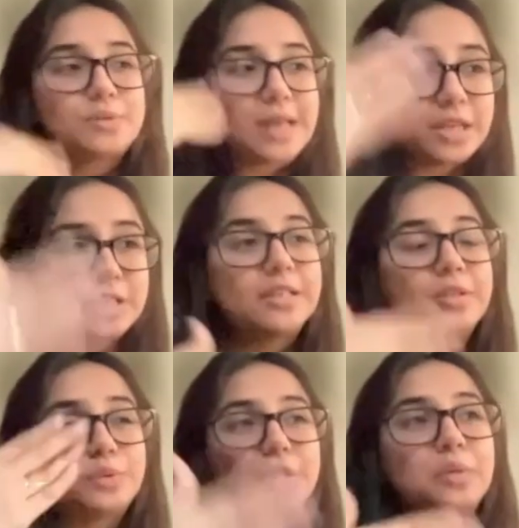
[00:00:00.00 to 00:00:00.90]
who's
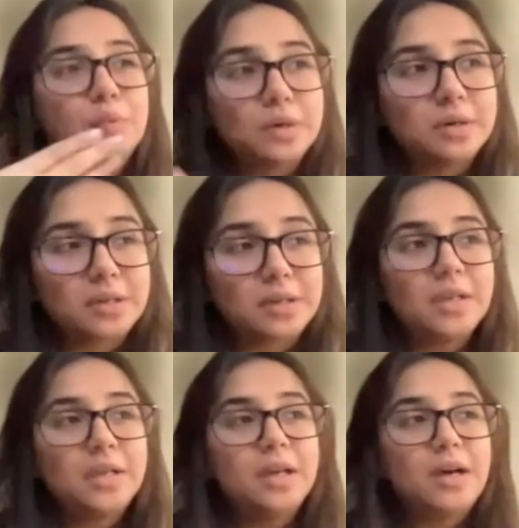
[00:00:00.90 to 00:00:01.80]
actually doing work
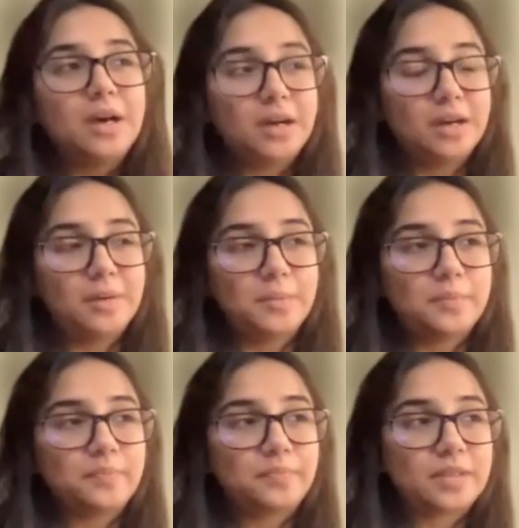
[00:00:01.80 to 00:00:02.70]

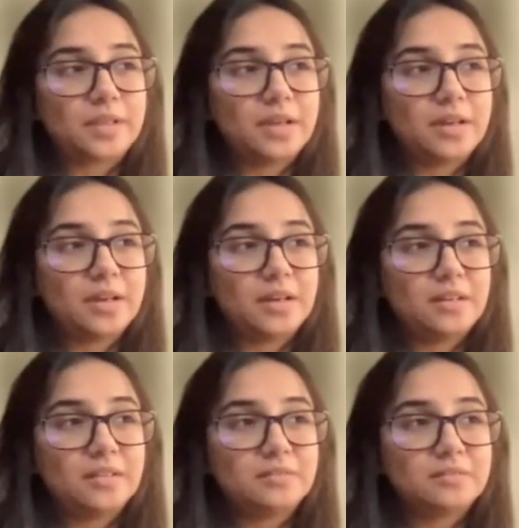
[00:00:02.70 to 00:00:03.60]
um,
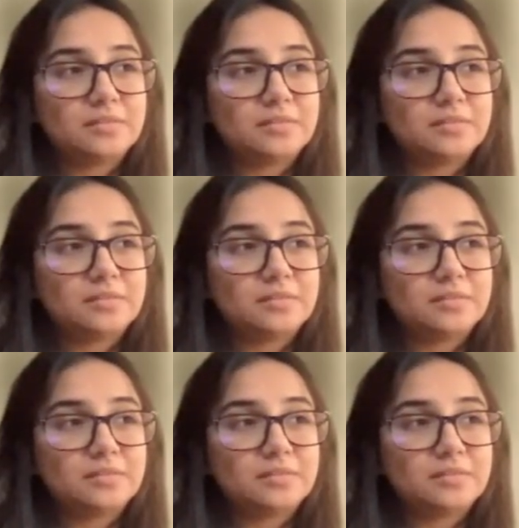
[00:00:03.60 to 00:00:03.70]
uh,